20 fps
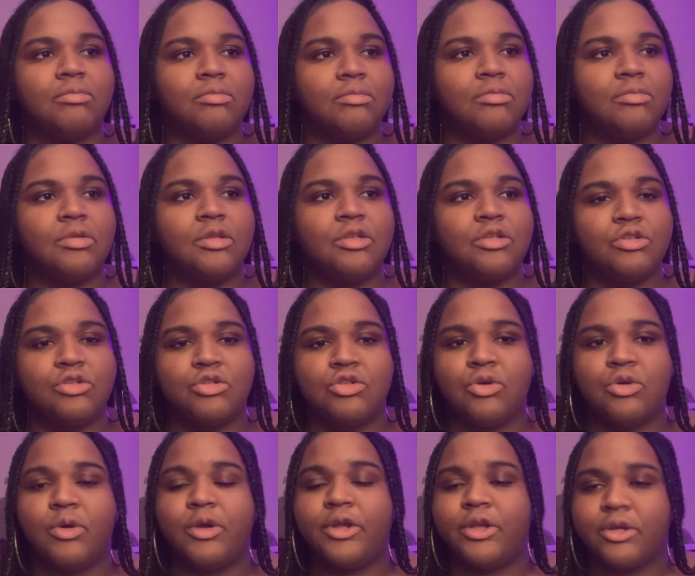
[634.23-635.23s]

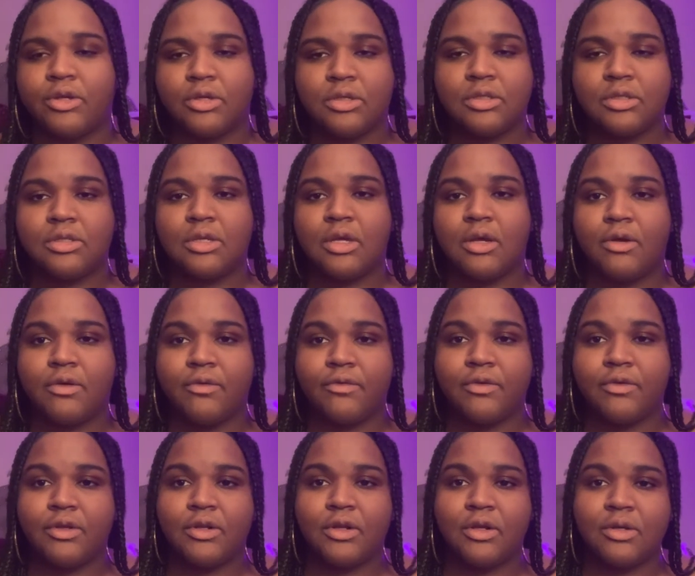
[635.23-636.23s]
enjoy yourself.
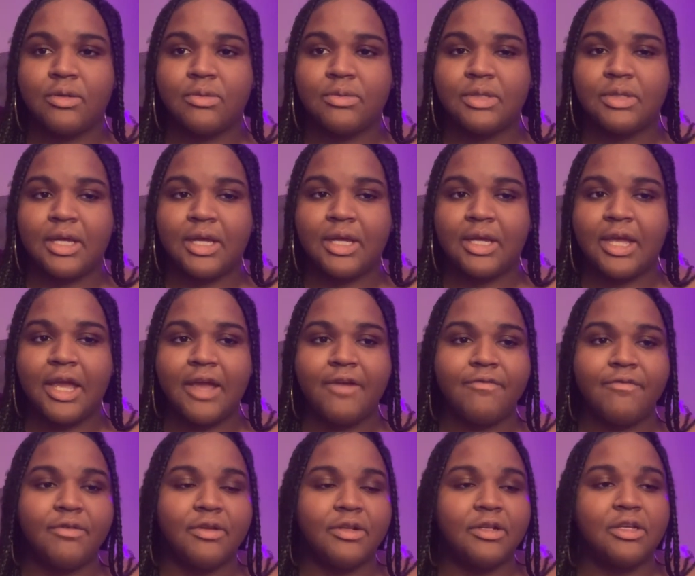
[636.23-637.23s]
You know what I'm saying? Have
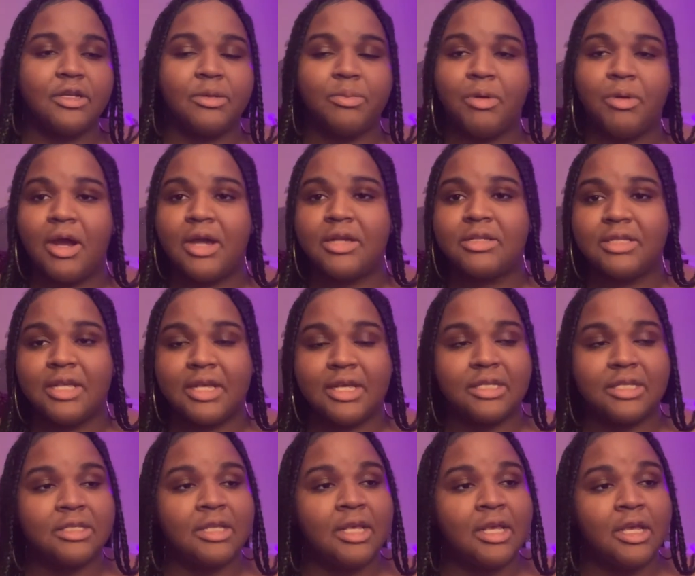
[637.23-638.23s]
fun in the
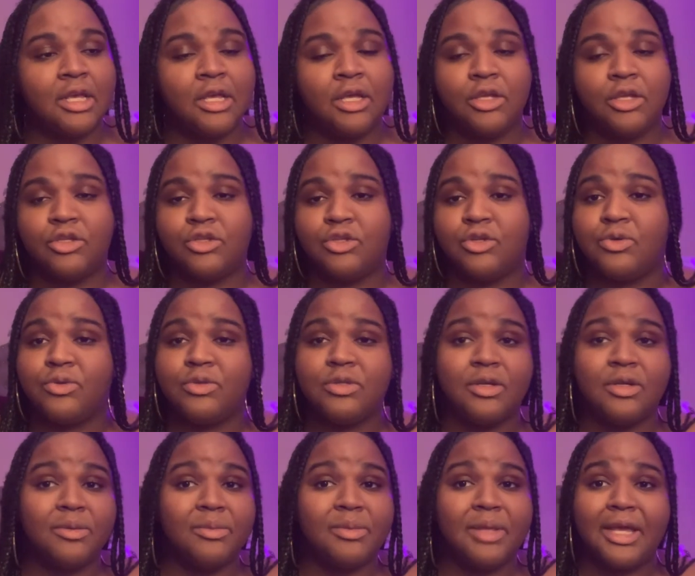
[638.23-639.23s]
process. Do
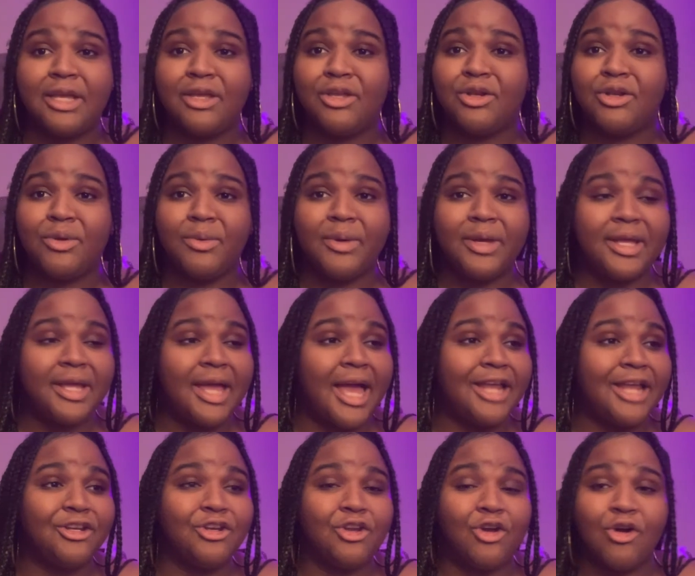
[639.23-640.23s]
something like, you know what? I
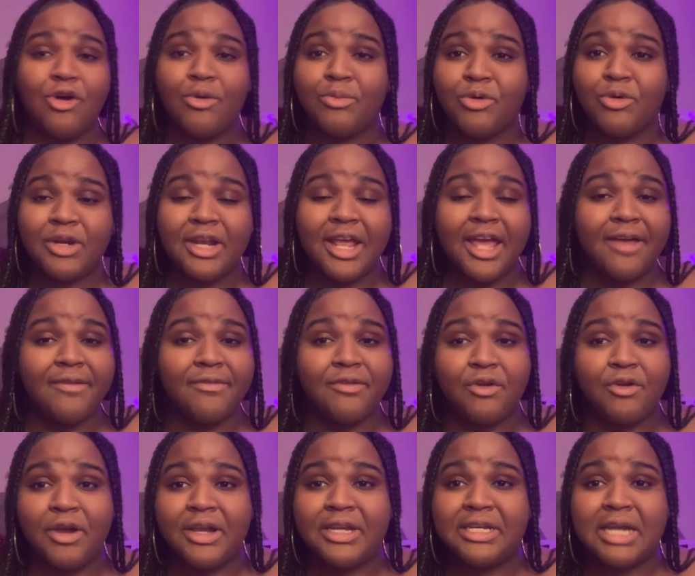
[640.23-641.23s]
know I'm gonna have a
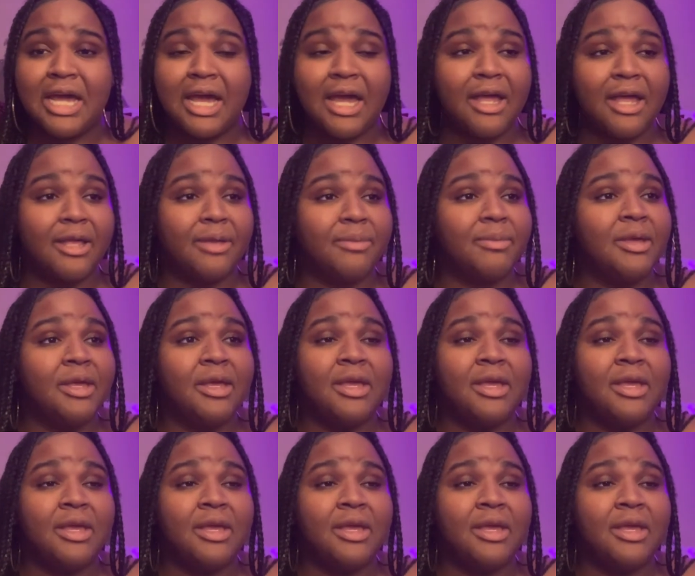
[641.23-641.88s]
great time.